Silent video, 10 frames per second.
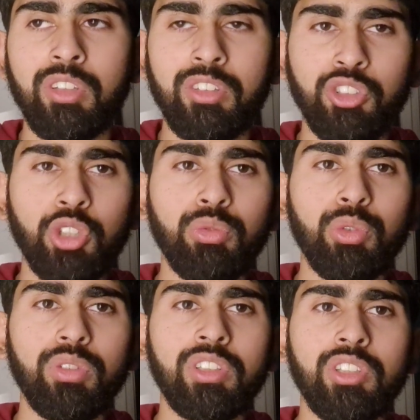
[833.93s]
Joe
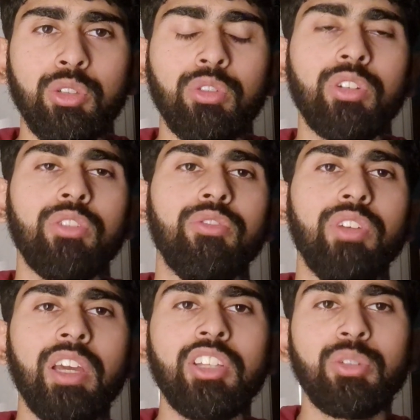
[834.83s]
Root, you could
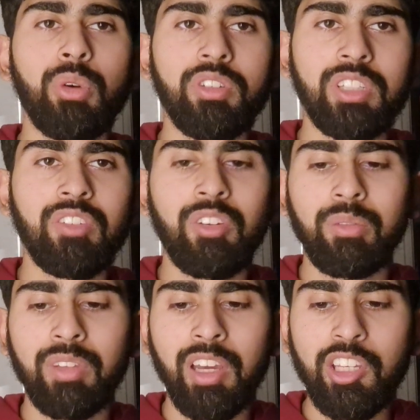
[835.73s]
veer towards giving him
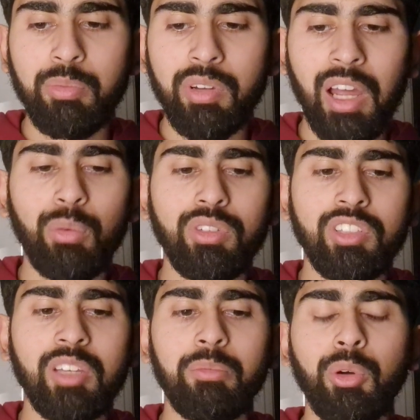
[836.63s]
the edge, but I would
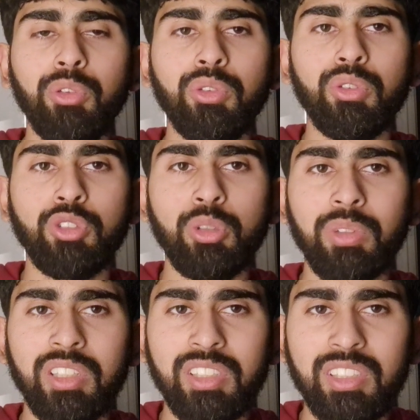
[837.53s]
say both those two, with
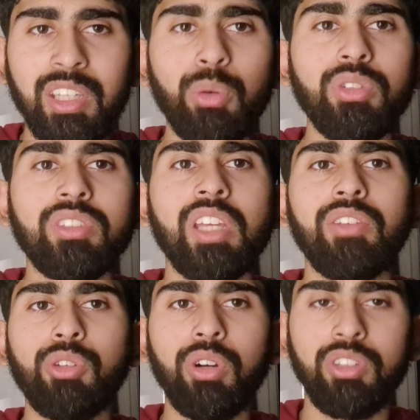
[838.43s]
the skills
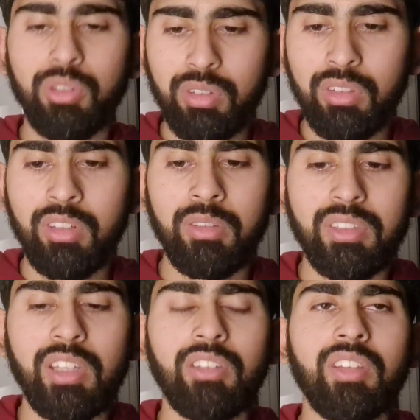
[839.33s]
they've got, you could
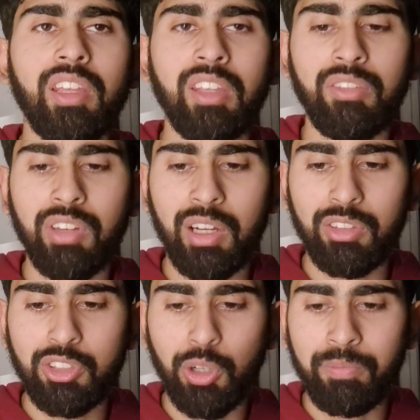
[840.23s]
say they even out.
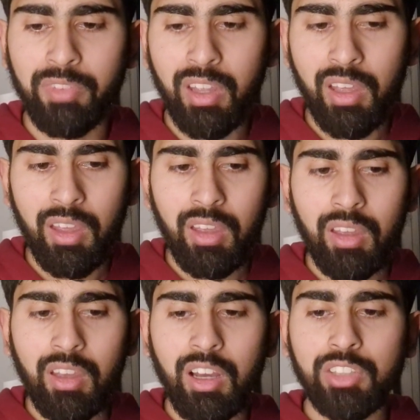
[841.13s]
So
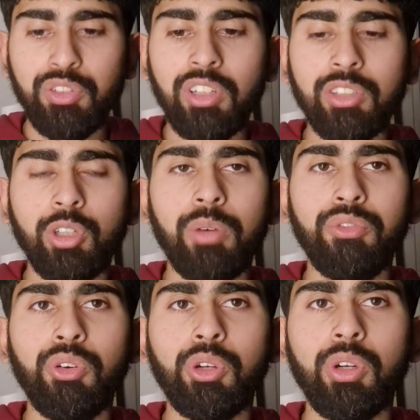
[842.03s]
as far as the top
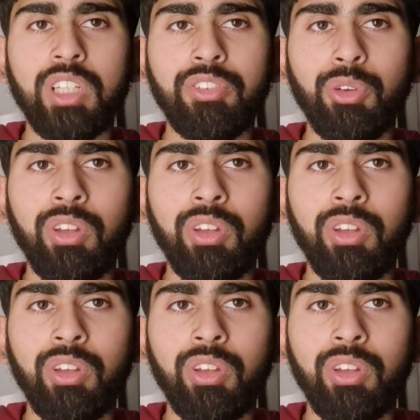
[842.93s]
4 goes, I feel